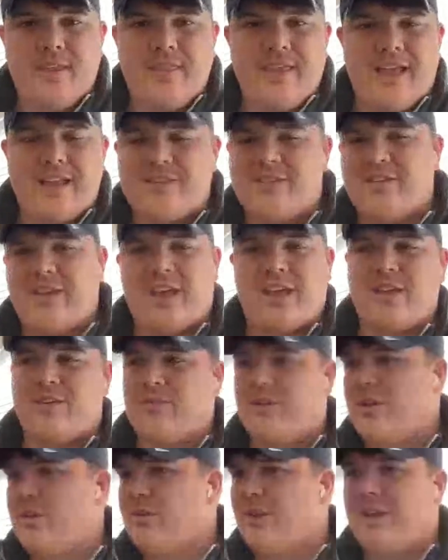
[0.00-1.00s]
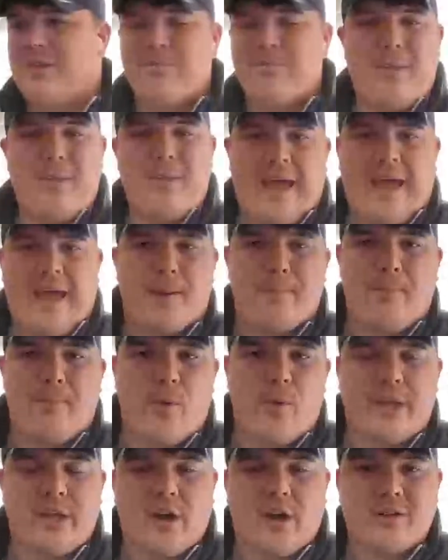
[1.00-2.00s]
in that second unit
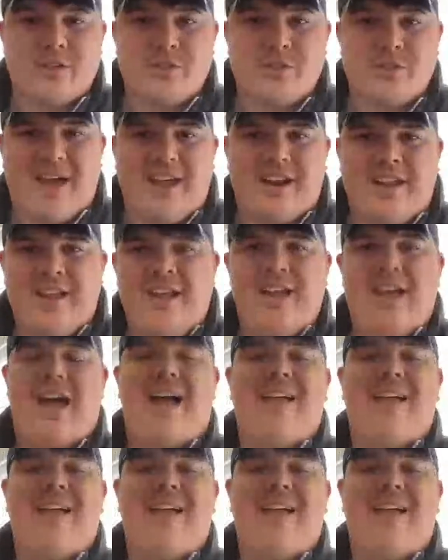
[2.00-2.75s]
backup point guard spot.